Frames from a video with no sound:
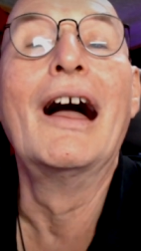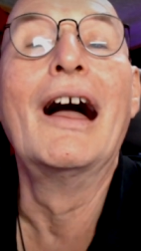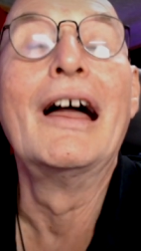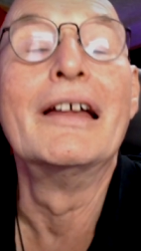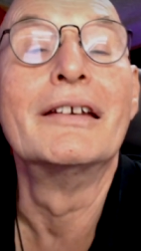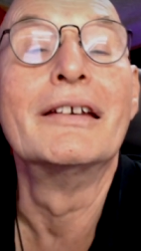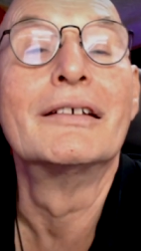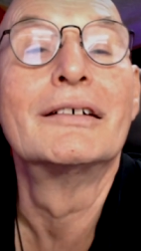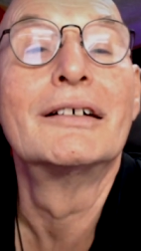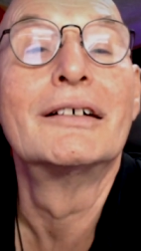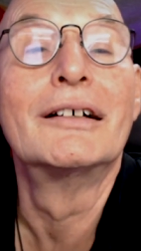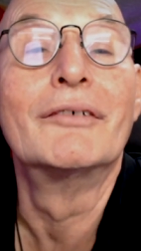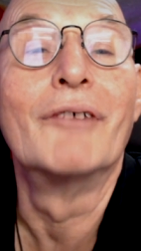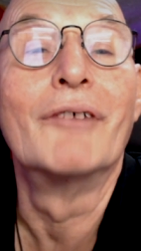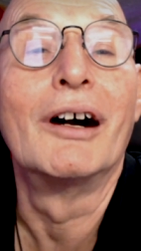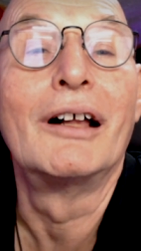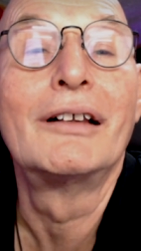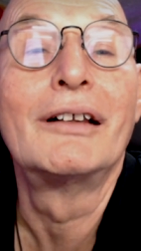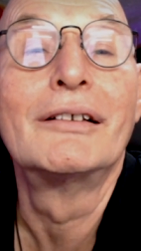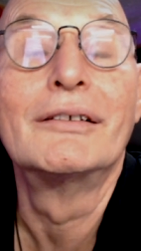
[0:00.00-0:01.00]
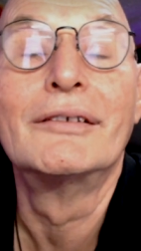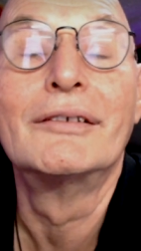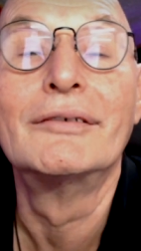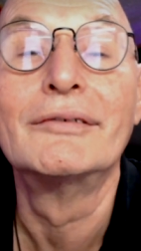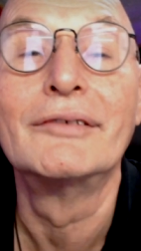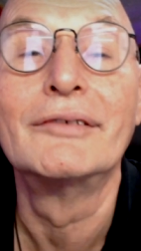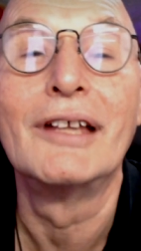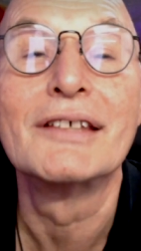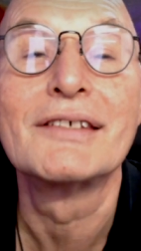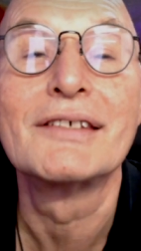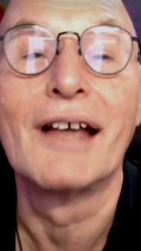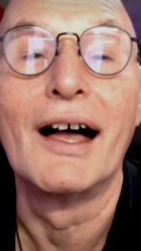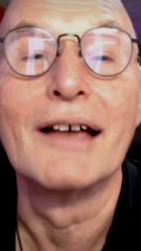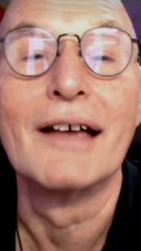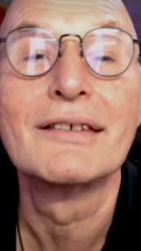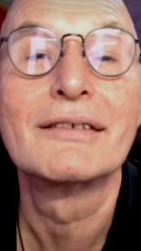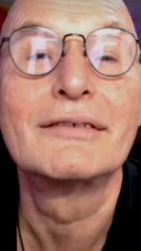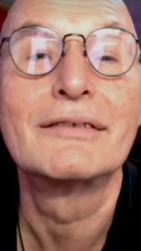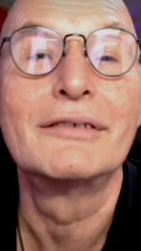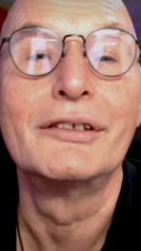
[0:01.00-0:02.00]
And well, let's
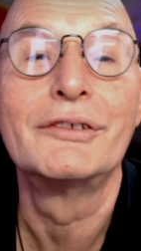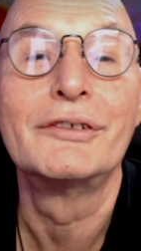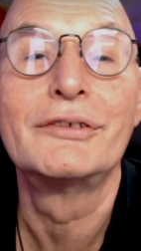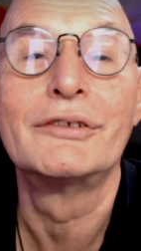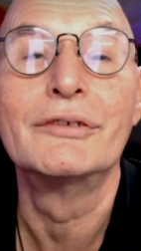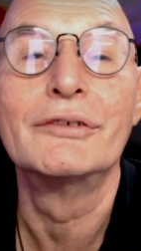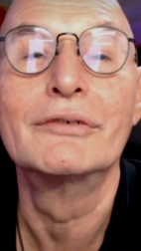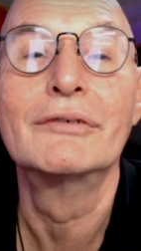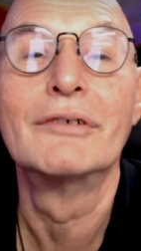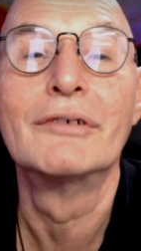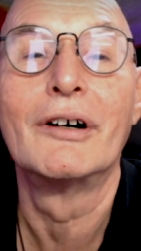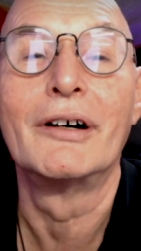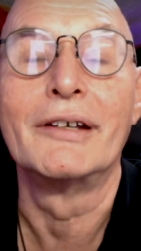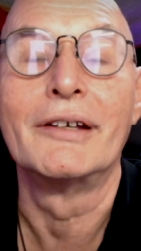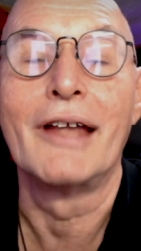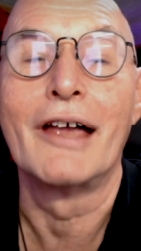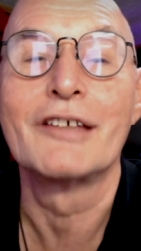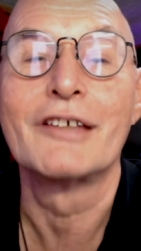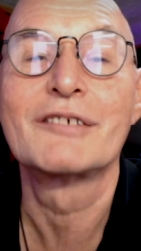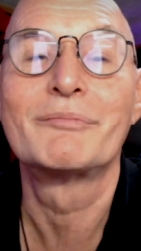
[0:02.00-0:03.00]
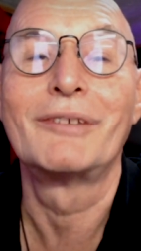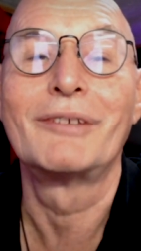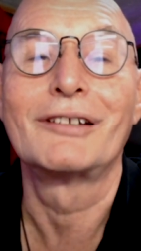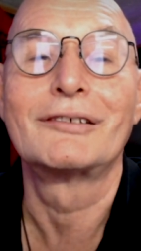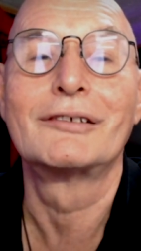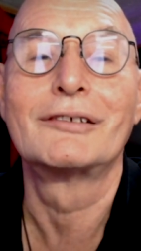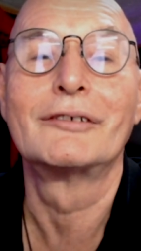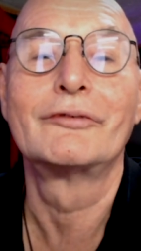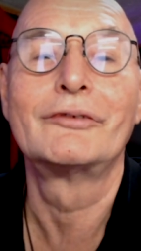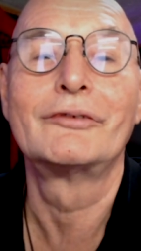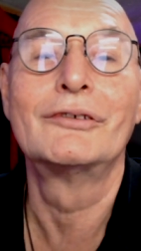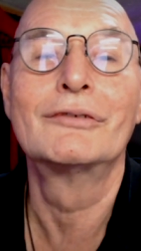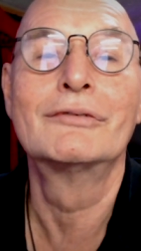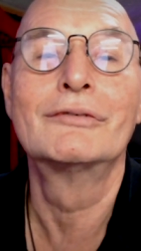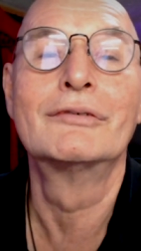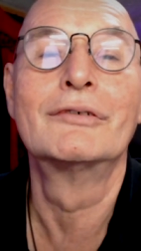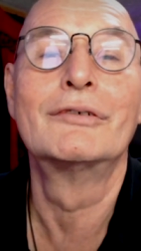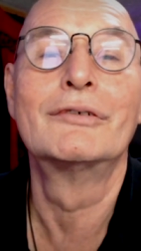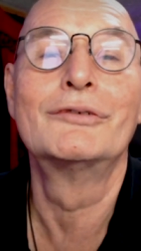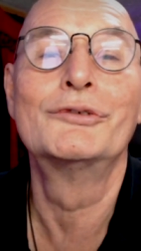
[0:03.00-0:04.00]
ask, did you or an aspect of you
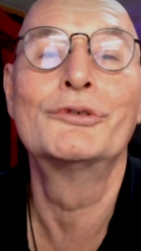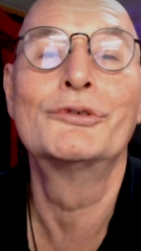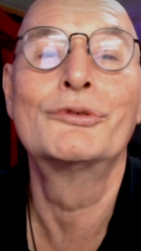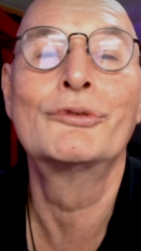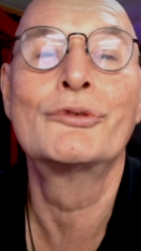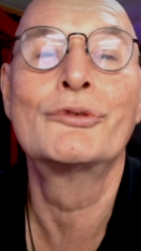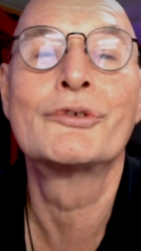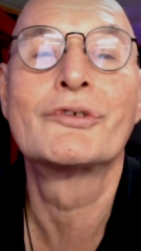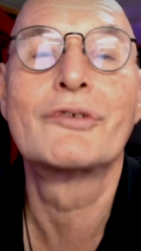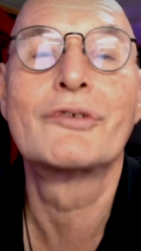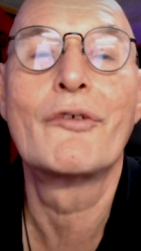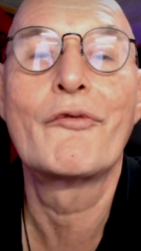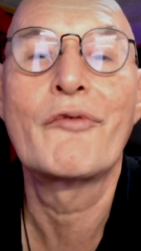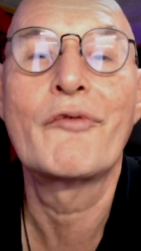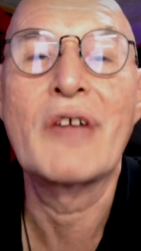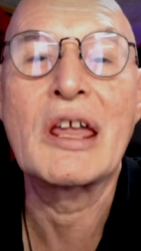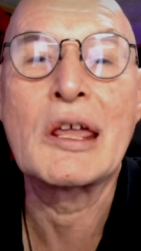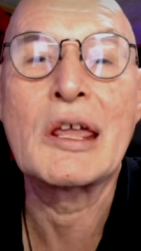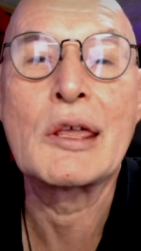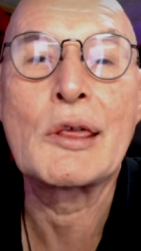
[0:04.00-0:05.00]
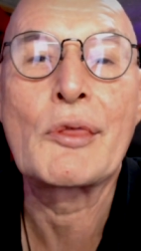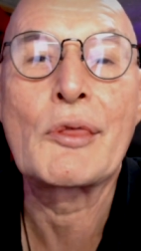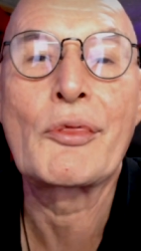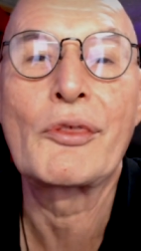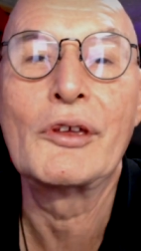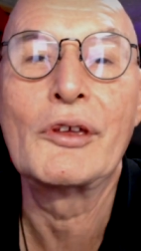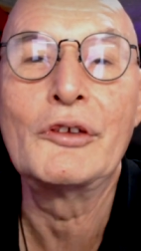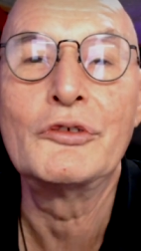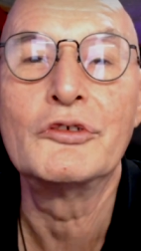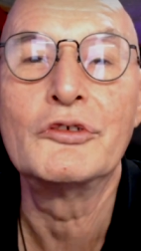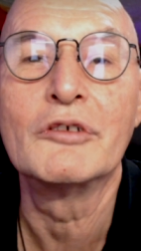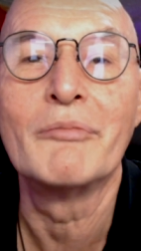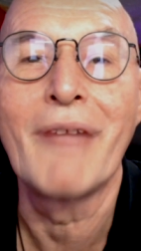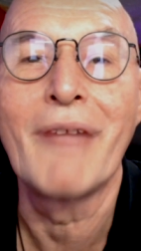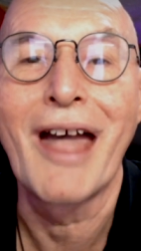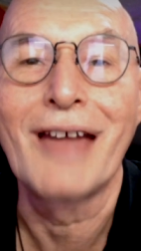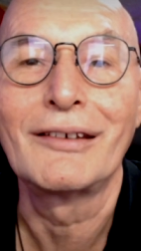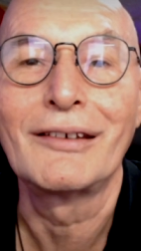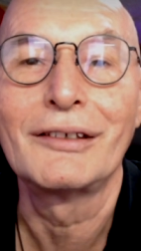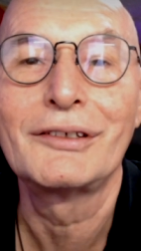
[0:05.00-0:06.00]
lose faith in
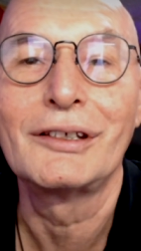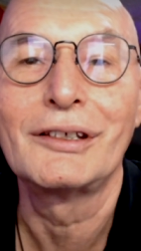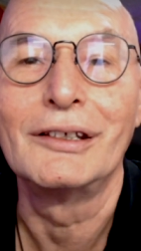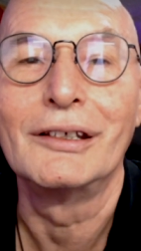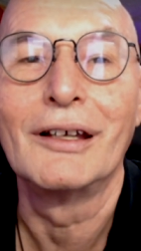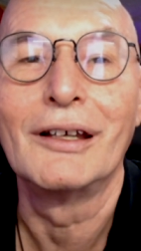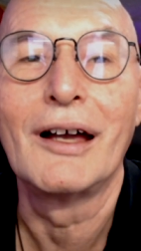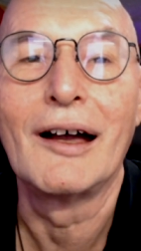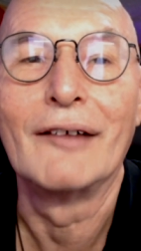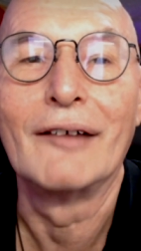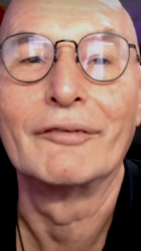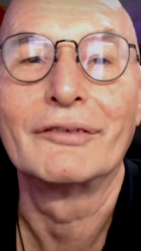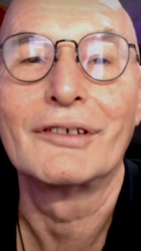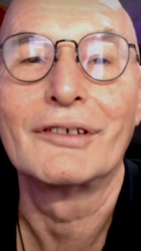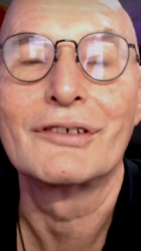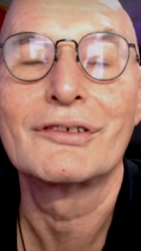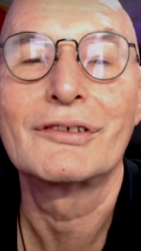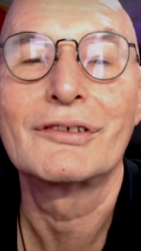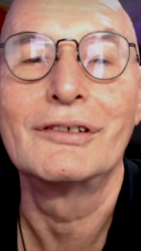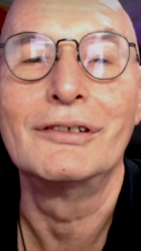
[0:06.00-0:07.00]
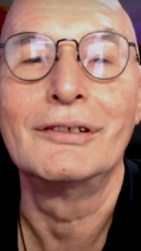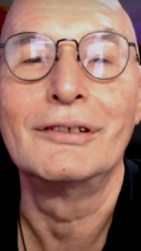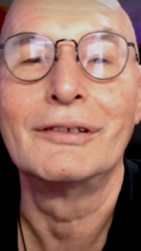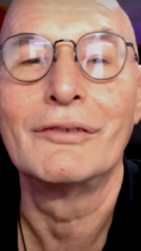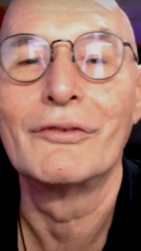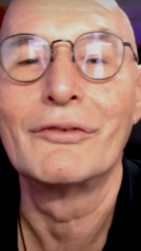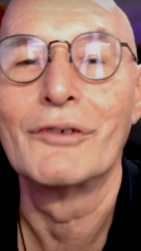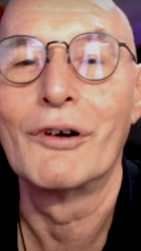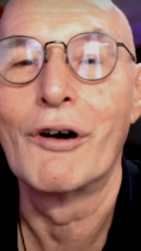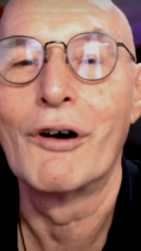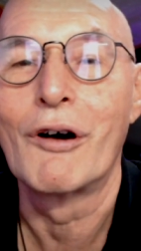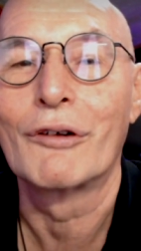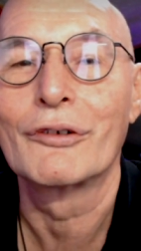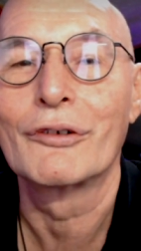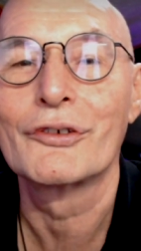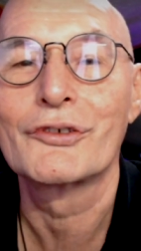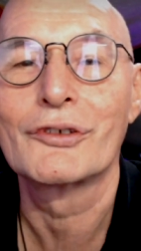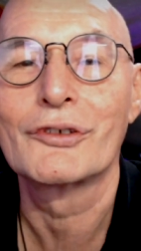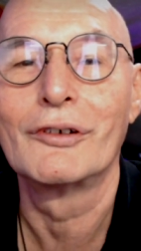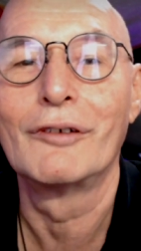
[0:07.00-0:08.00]
humanity after seeing the
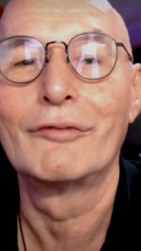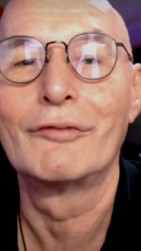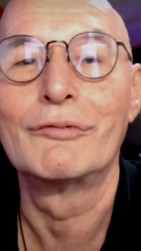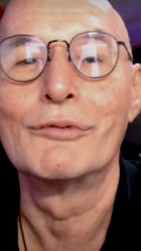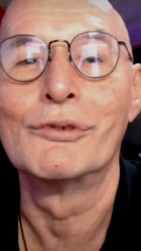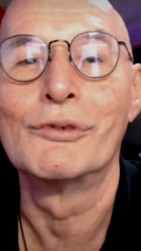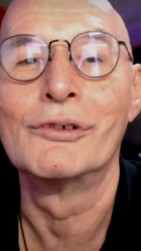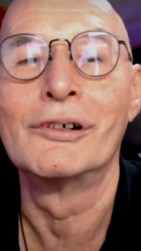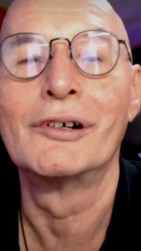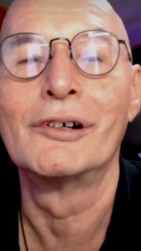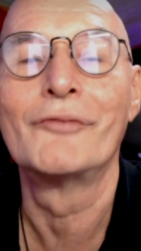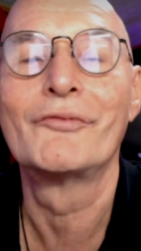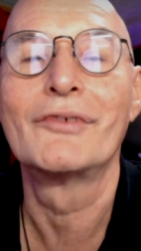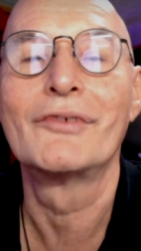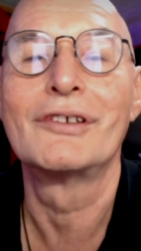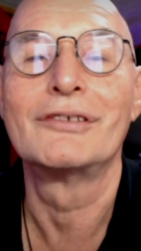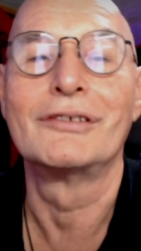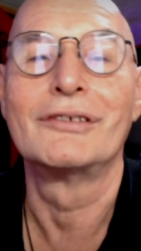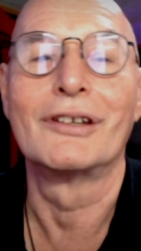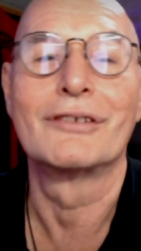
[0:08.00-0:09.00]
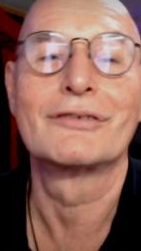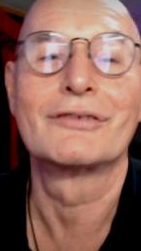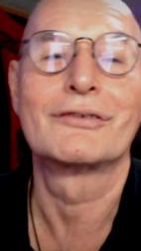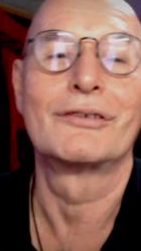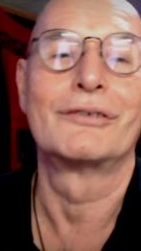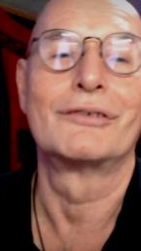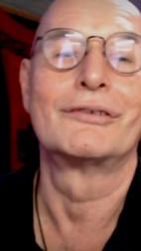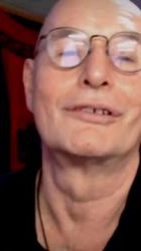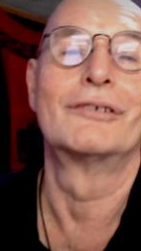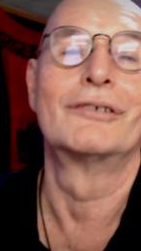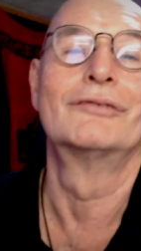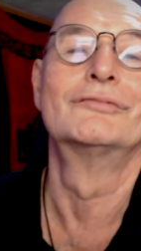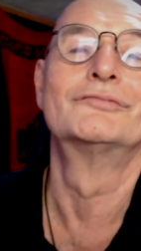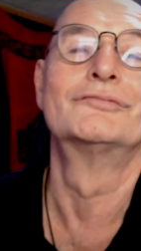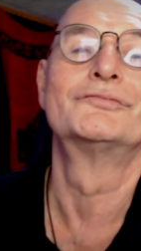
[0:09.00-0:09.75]
horrors of war? Yes or no?